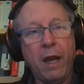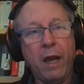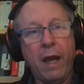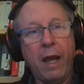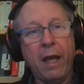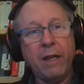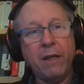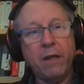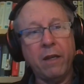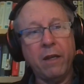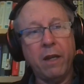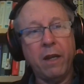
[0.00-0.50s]

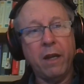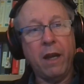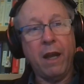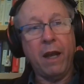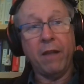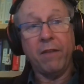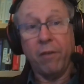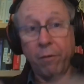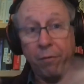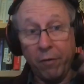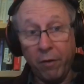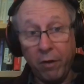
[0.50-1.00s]
and
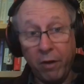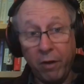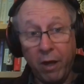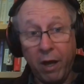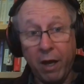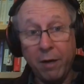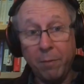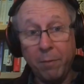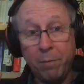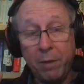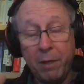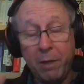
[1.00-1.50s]
and so for a
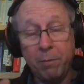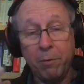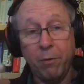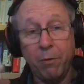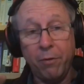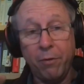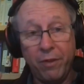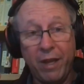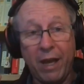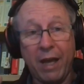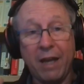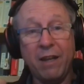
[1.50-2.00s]
lot of
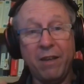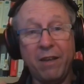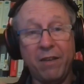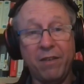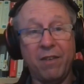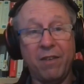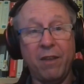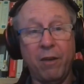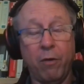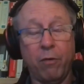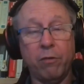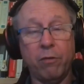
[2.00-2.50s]
people, that
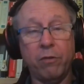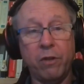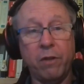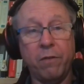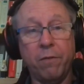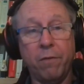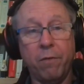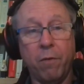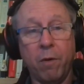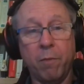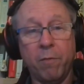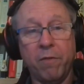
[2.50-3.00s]
is the only
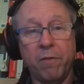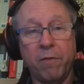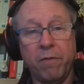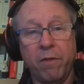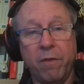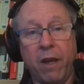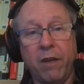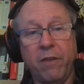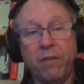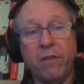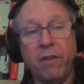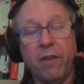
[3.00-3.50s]
form of
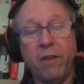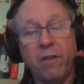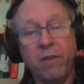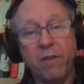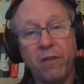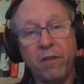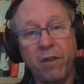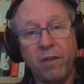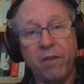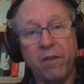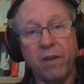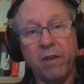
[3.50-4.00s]

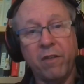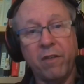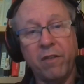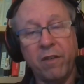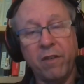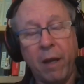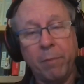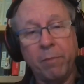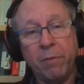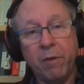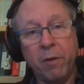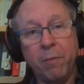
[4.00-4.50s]
license that's
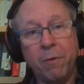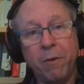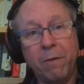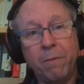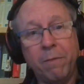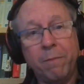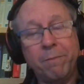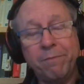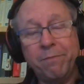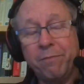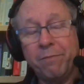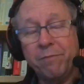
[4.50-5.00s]

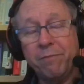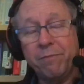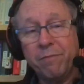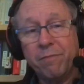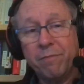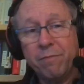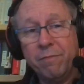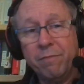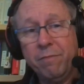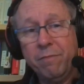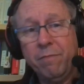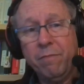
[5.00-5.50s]
acceptable.
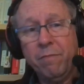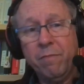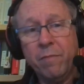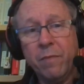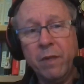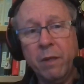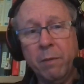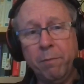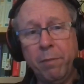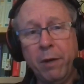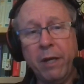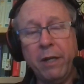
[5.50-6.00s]

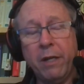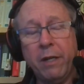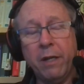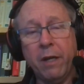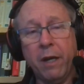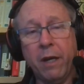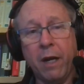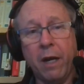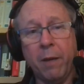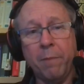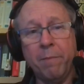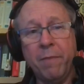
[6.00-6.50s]
But
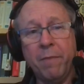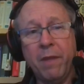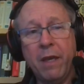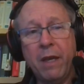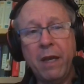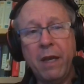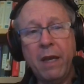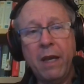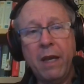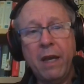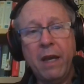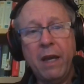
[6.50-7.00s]
um,
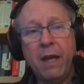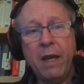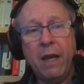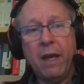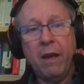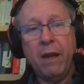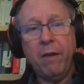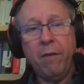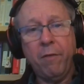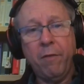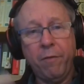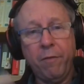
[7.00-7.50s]

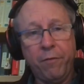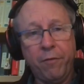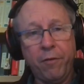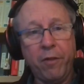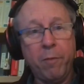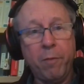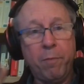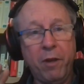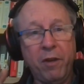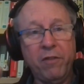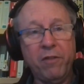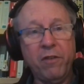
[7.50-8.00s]
for
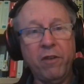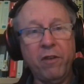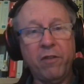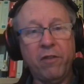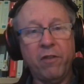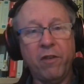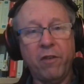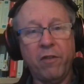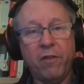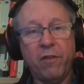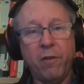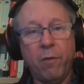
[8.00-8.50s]
the
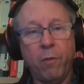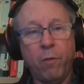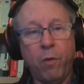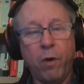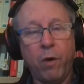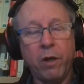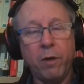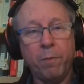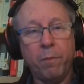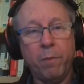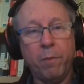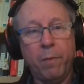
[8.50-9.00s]
businesses that
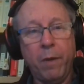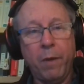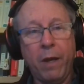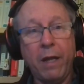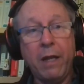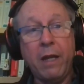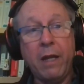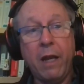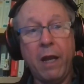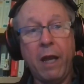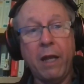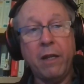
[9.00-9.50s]
want to
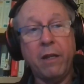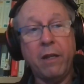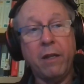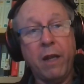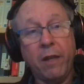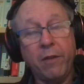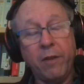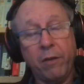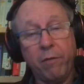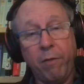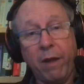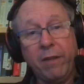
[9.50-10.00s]
and, and
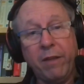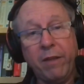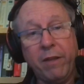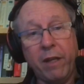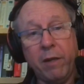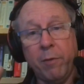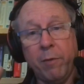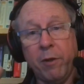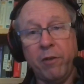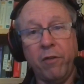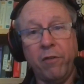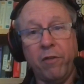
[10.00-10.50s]
and the great
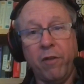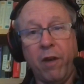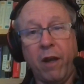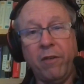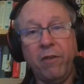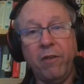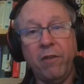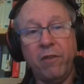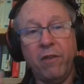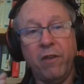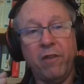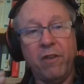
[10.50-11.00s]
thing about those
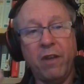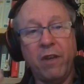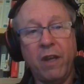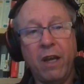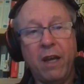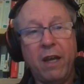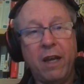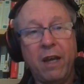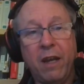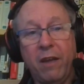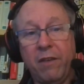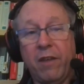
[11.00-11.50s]
licenses
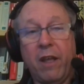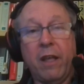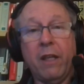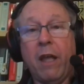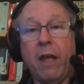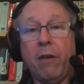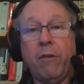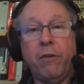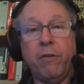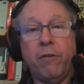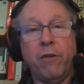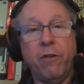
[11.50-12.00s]
is they
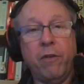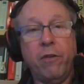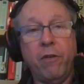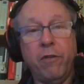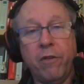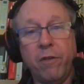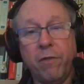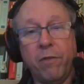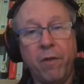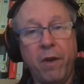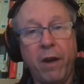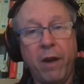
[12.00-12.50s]
allow you to
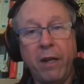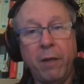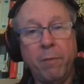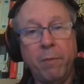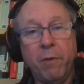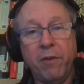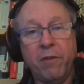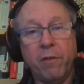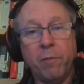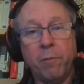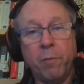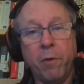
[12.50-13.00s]
use it for any
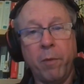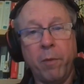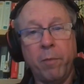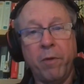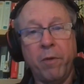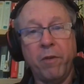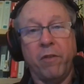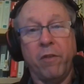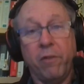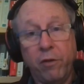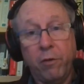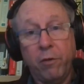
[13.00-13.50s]
business
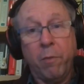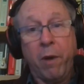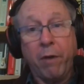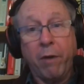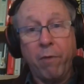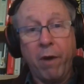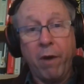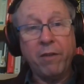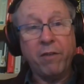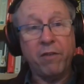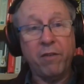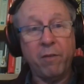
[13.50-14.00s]
purpose you
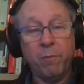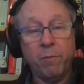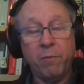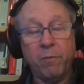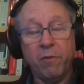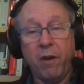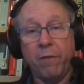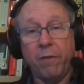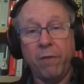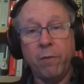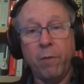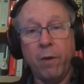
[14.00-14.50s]
might write some
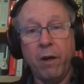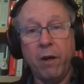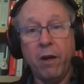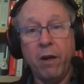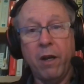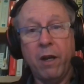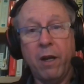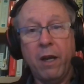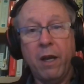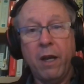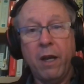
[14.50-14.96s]
software